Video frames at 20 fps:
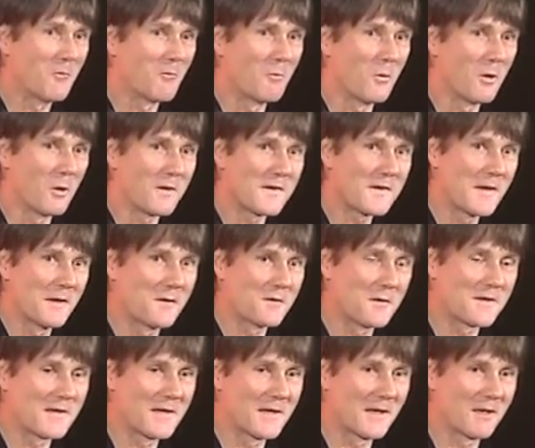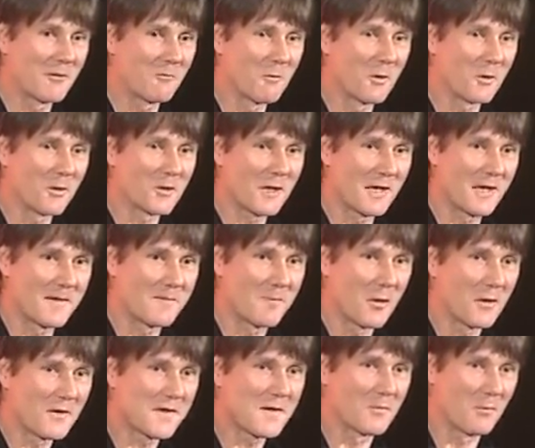what's interesting and what is
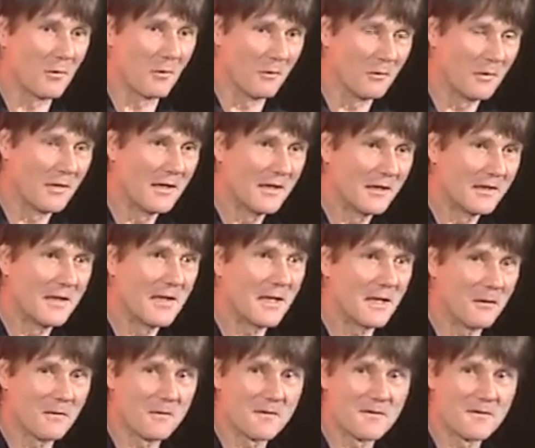possible now,